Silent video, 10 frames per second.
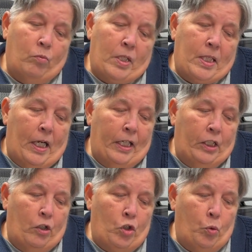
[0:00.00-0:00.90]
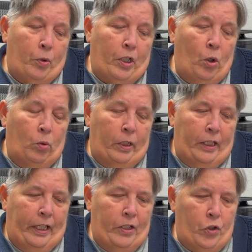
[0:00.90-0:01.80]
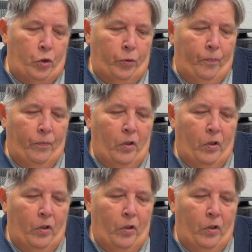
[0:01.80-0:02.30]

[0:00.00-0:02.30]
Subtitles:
was diagnosed with colon cancer.